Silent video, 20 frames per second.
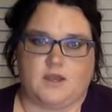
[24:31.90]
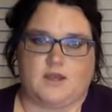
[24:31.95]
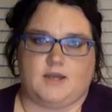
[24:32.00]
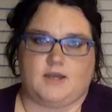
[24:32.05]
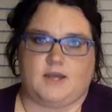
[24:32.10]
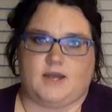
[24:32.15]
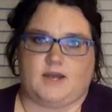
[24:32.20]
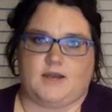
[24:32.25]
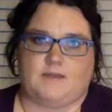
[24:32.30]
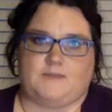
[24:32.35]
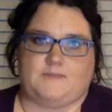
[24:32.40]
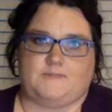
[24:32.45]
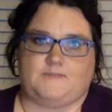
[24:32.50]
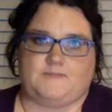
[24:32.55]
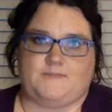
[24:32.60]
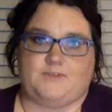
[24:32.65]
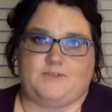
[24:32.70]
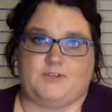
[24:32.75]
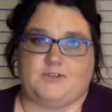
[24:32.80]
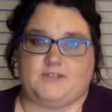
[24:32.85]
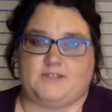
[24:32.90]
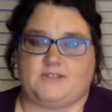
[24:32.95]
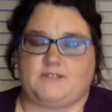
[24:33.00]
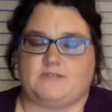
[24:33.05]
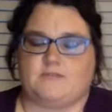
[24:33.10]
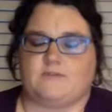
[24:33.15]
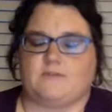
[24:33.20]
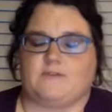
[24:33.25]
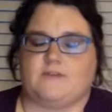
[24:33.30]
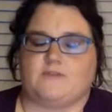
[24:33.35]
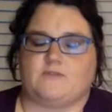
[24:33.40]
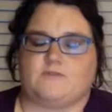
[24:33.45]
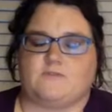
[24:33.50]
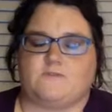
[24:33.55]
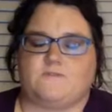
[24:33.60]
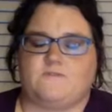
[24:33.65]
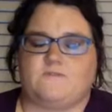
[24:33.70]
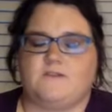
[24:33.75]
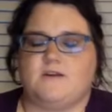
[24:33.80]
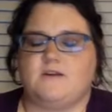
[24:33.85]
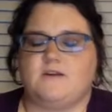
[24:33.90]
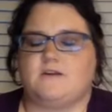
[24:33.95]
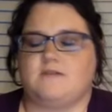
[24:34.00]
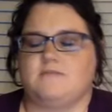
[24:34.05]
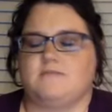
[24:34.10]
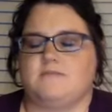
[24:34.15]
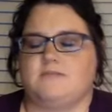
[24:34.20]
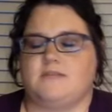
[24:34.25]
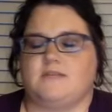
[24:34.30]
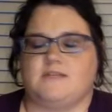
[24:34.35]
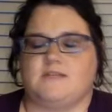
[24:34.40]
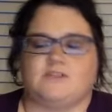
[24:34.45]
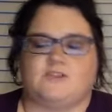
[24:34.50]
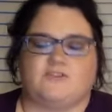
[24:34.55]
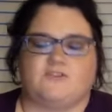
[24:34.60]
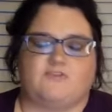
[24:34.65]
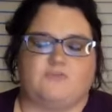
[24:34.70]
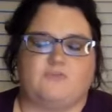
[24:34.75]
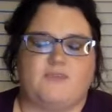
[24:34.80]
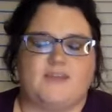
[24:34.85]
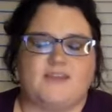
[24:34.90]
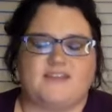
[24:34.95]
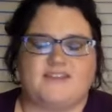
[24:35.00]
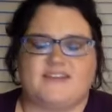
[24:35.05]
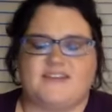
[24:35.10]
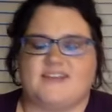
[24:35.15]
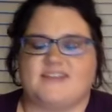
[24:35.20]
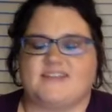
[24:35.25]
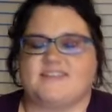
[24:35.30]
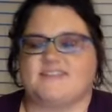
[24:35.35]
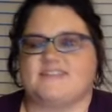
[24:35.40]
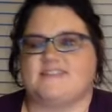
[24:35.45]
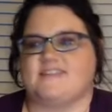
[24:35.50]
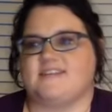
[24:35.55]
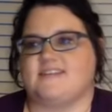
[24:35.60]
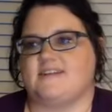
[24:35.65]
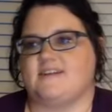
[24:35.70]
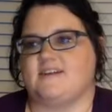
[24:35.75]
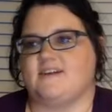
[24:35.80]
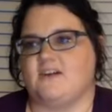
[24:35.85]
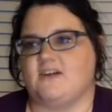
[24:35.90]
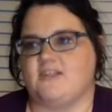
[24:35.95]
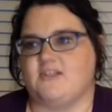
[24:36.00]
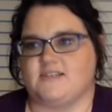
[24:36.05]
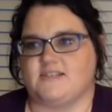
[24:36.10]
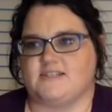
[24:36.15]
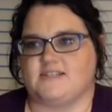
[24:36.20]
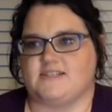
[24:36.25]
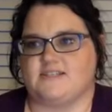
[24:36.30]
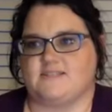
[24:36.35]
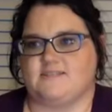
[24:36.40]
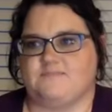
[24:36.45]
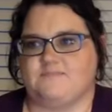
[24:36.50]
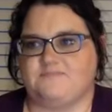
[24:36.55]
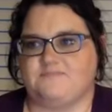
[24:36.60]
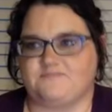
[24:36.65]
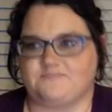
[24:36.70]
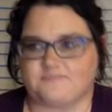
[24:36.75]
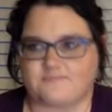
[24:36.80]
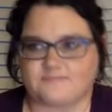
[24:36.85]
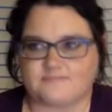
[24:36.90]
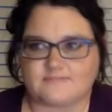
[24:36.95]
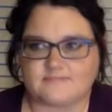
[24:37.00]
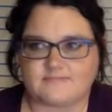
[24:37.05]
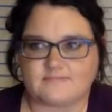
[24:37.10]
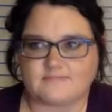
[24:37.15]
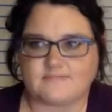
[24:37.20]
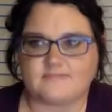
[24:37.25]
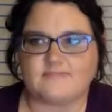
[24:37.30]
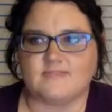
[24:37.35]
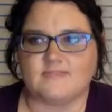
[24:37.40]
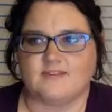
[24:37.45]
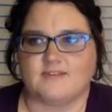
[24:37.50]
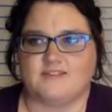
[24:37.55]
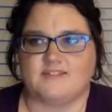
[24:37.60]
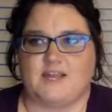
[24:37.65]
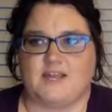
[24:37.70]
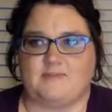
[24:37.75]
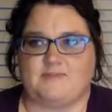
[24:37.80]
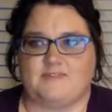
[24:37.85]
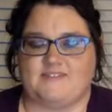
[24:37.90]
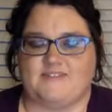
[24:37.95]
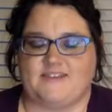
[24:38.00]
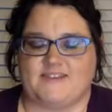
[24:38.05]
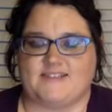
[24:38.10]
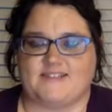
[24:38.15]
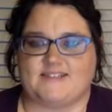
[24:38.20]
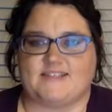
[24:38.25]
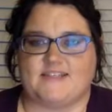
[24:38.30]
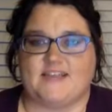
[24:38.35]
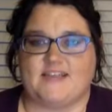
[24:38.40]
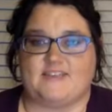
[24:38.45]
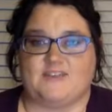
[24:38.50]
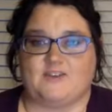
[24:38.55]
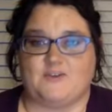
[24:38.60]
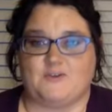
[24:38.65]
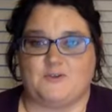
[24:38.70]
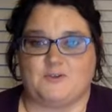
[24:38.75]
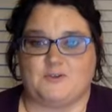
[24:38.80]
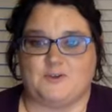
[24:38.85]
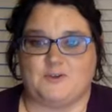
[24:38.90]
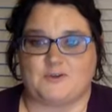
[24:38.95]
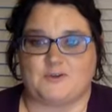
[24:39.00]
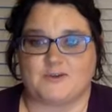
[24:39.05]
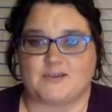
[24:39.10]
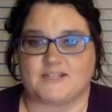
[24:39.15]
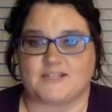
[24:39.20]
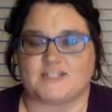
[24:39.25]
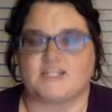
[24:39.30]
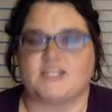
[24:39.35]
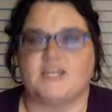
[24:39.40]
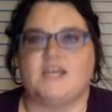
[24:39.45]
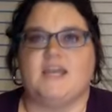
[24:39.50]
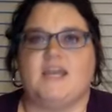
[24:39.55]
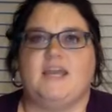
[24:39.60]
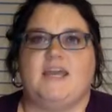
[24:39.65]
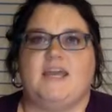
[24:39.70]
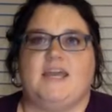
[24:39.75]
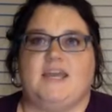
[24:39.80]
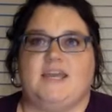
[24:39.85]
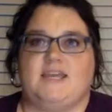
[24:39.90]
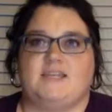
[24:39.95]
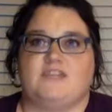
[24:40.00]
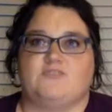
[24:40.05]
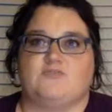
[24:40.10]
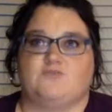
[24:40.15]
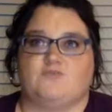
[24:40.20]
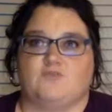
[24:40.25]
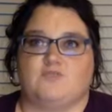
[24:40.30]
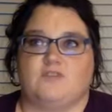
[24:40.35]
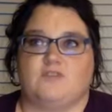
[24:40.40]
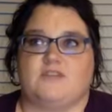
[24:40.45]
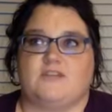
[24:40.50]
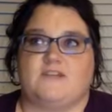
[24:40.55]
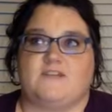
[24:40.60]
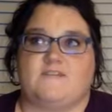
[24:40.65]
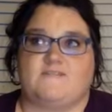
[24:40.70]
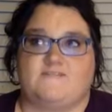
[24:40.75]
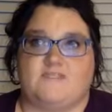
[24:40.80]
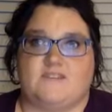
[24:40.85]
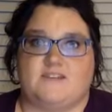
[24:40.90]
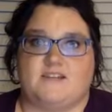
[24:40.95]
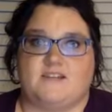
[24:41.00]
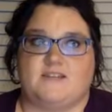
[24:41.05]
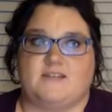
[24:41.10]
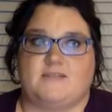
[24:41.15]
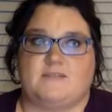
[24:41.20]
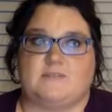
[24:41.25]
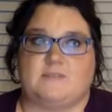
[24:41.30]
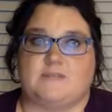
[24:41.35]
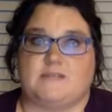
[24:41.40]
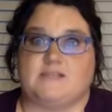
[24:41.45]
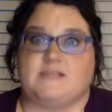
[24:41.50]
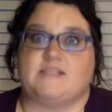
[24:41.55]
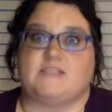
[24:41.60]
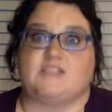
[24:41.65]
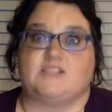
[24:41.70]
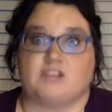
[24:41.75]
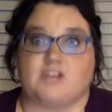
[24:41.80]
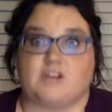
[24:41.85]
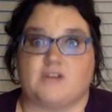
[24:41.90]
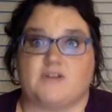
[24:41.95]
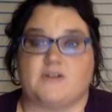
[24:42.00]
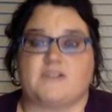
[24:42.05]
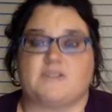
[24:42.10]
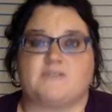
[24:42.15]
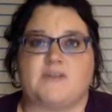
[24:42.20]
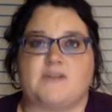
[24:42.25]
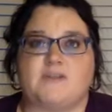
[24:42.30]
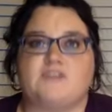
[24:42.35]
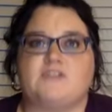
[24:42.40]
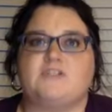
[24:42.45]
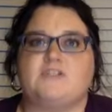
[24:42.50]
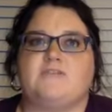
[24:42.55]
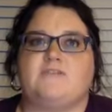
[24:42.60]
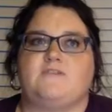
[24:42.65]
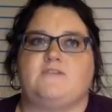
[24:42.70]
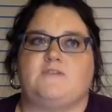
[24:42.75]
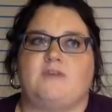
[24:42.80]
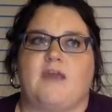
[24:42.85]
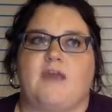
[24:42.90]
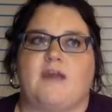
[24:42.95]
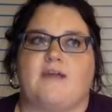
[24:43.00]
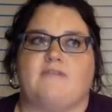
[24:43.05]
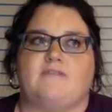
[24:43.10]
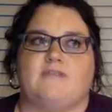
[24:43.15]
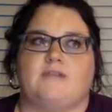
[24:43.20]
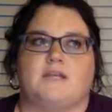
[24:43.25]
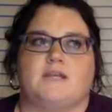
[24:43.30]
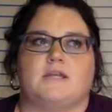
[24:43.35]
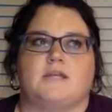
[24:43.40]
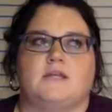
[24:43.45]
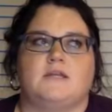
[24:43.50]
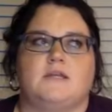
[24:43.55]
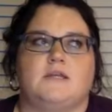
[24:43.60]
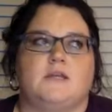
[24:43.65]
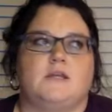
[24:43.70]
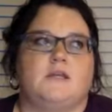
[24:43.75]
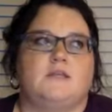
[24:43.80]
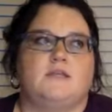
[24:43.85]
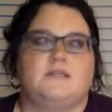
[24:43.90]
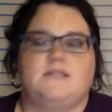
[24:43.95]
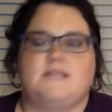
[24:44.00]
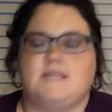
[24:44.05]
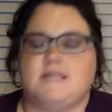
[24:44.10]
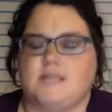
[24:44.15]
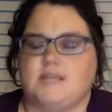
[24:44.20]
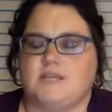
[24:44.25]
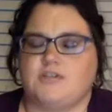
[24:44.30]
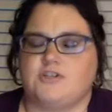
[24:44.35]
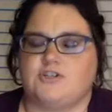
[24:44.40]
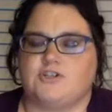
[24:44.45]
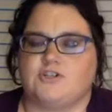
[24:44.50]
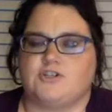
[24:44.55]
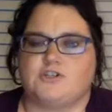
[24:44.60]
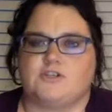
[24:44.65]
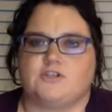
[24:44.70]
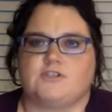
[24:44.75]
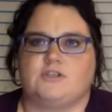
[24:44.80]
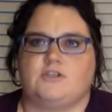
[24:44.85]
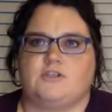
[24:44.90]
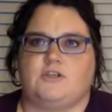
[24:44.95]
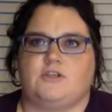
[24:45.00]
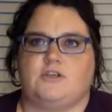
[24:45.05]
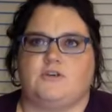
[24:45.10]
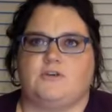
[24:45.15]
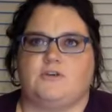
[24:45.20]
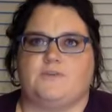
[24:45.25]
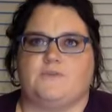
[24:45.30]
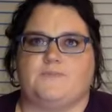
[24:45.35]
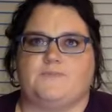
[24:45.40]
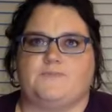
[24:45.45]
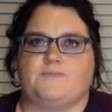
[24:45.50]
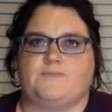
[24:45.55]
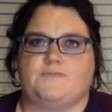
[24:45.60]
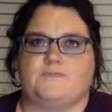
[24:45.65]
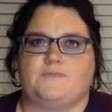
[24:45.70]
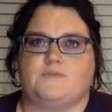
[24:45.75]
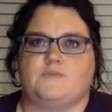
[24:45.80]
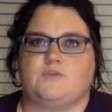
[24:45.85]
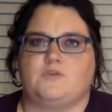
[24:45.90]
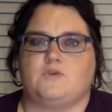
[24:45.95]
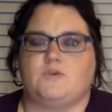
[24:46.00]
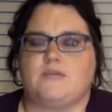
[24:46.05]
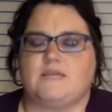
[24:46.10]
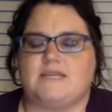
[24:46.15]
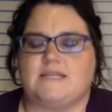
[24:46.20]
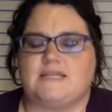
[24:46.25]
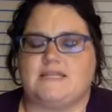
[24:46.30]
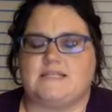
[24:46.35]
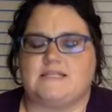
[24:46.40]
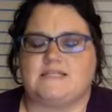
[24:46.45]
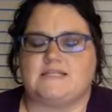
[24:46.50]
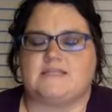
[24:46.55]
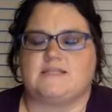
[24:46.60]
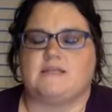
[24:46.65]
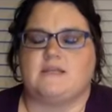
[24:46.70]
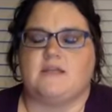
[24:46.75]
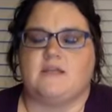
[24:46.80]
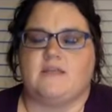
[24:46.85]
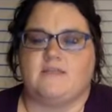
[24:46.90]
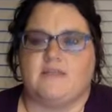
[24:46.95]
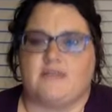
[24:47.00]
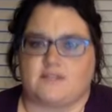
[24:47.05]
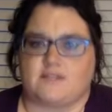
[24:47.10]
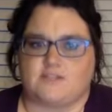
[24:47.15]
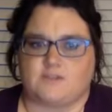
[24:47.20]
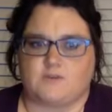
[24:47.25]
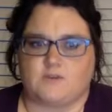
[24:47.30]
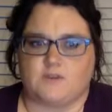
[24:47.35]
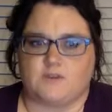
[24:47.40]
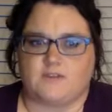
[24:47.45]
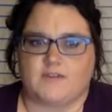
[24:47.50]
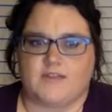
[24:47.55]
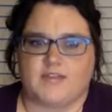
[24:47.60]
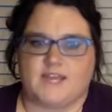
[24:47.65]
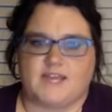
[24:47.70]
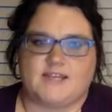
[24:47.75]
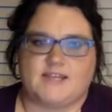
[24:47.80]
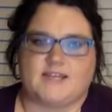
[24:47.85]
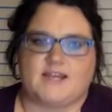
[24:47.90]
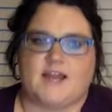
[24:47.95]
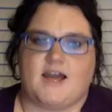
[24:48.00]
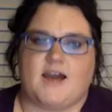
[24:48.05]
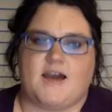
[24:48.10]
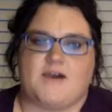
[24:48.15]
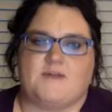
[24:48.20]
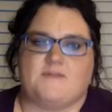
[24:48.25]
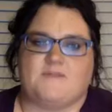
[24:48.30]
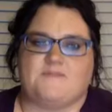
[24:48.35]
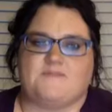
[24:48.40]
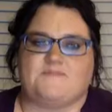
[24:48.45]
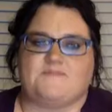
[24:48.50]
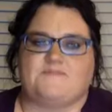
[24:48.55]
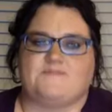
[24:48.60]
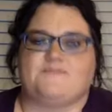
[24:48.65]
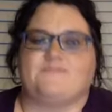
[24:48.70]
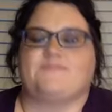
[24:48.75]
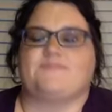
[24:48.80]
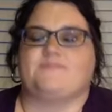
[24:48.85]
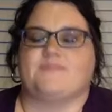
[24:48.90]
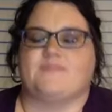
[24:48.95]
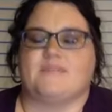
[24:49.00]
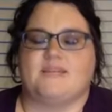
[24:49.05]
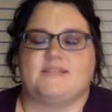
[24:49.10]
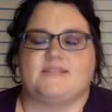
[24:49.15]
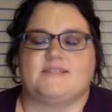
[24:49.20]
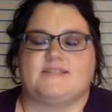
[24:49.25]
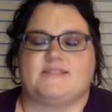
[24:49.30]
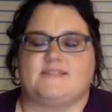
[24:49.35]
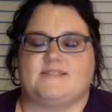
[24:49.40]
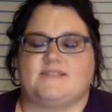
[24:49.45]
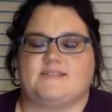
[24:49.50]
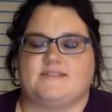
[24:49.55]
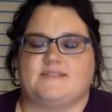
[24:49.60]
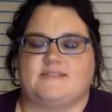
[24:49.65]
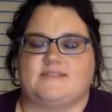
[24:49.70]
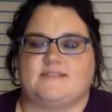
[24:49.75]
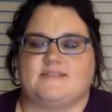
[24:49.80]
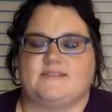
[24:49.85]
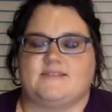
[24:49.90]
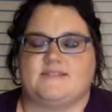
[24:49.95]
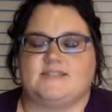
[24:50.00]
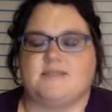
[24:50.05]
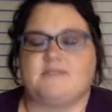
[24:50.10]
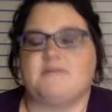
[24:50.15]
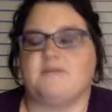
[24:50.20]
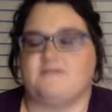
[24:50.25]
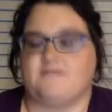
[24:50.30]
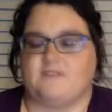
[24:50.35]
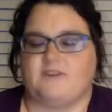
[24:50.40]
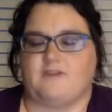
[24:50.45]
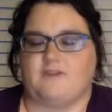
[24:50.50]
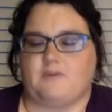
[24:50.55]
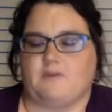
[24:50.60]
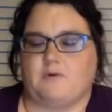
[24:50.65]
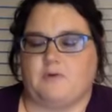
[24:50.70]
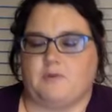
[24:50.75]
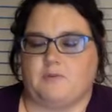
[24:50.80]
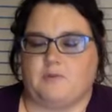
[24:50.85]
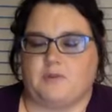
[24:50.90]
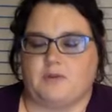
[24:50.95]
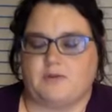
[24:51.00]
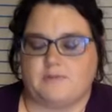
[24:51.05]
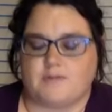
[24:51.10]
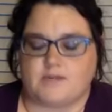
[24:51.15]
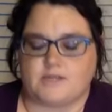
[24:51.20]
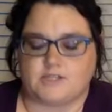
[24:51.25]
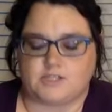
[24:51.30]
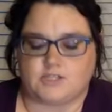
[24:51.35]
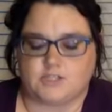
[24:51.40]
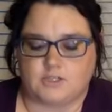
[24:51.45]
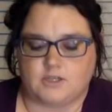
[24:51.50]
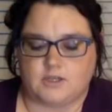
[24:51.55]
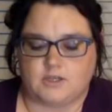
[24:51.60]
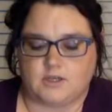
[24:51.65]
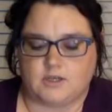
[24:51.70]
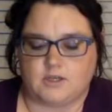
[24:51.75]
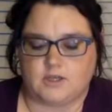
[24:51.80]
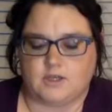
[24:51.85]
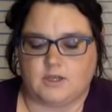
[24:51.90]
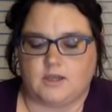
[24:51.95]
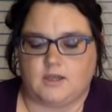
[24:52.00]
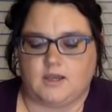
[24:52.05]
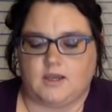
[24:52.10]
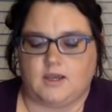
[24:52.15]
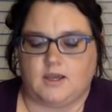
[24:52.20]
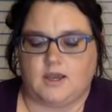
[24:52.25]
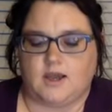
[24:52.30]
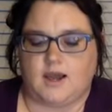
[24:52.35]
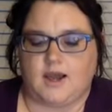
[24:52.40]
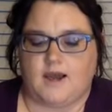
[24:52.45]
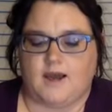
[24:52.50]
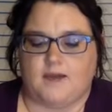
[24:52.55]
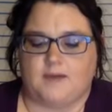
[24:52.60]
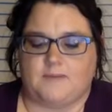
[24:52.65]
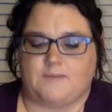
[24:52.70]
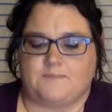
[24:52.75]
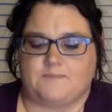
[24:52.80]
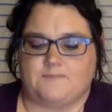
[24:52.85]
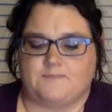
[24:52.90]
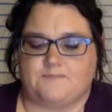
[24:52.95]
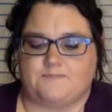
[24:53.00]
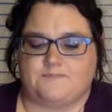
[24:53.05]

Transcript: um, you can see where things were filmed. They serve picnics and all this type of things at the Kualoa Ranch. It is really a fun place to go, especially if you have like teenagers, you know, tweens, that sort of thing. Um, it's something for everyone, pretty much. Um,